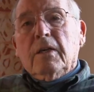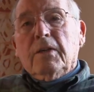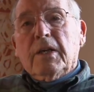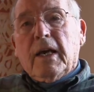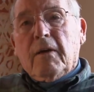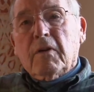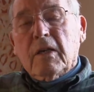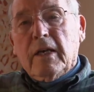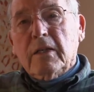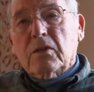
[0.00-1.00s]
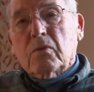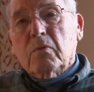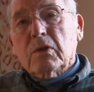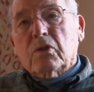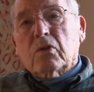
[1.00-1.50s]
The avalanche
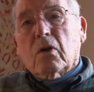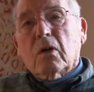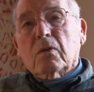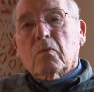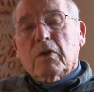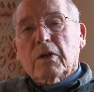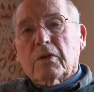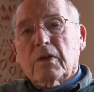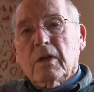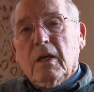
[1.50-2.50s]
would start with,